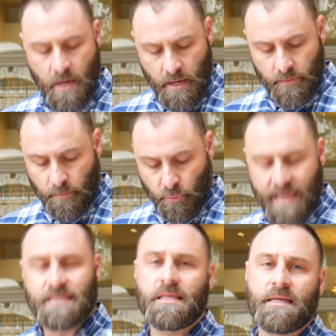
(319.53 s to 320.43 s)
The
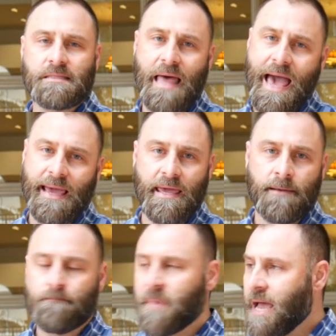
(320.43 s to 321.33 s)
bracelet is
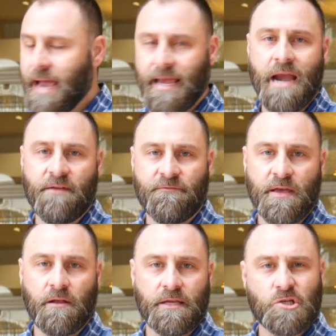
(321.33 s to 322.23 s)
lacking. I kind of
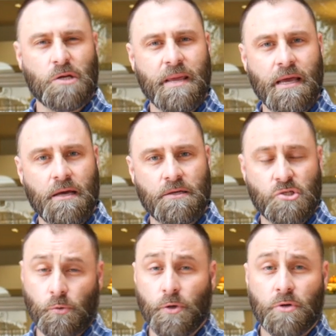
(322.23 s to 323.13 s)
feel it should be a
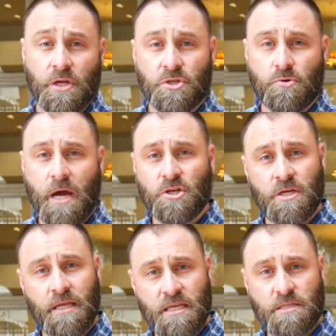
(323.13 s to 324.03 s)
screwed
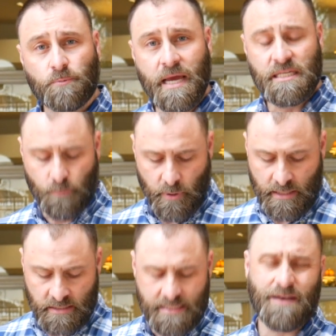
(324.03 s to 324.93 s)
construction at this price
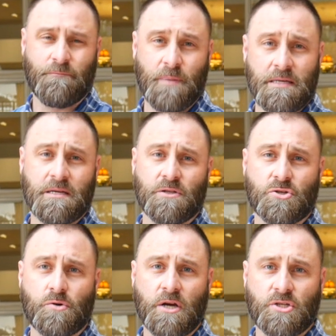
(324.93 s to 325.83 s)
point instead of pinned
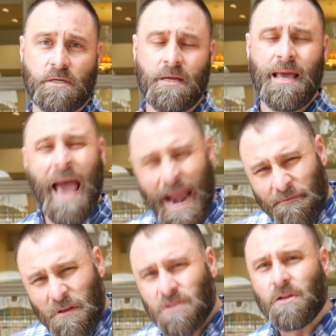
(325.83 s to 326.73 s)
construction, and
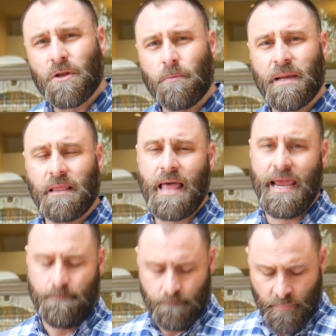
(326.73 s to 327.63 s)
it feels a little bit
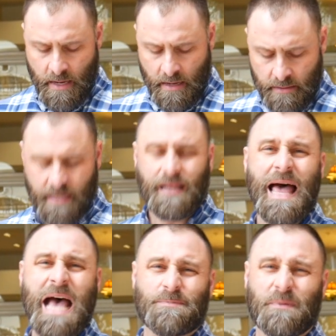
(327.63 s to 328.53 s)
light. The
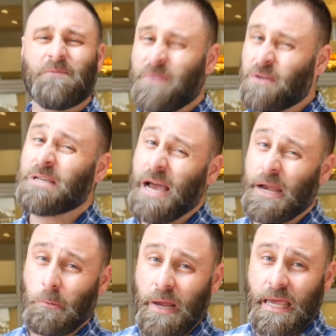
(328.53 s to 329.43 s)
clasp feels kind
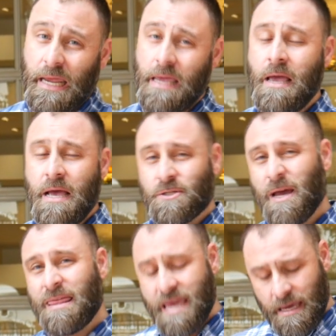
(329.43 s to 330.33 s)
of rickety, so
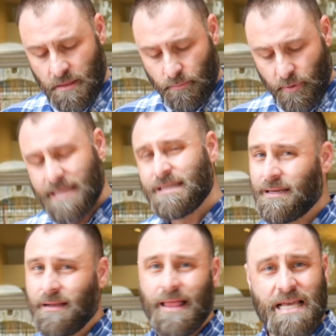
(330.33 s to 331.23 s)
I think the bracelet
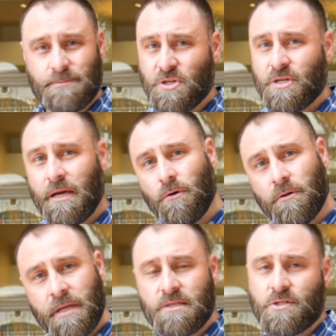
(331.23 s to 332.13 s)
and clasp in general
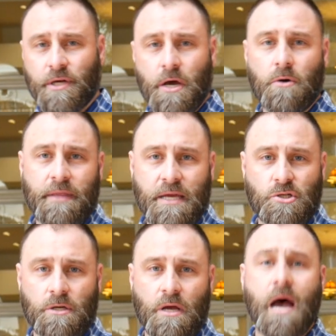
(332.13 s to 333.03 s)
needs to go, and they
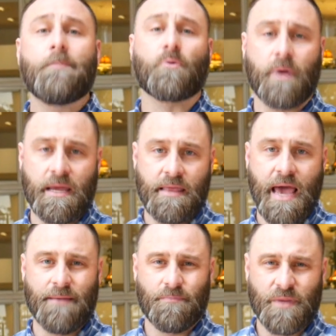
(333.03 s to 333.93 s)
should upgrade that.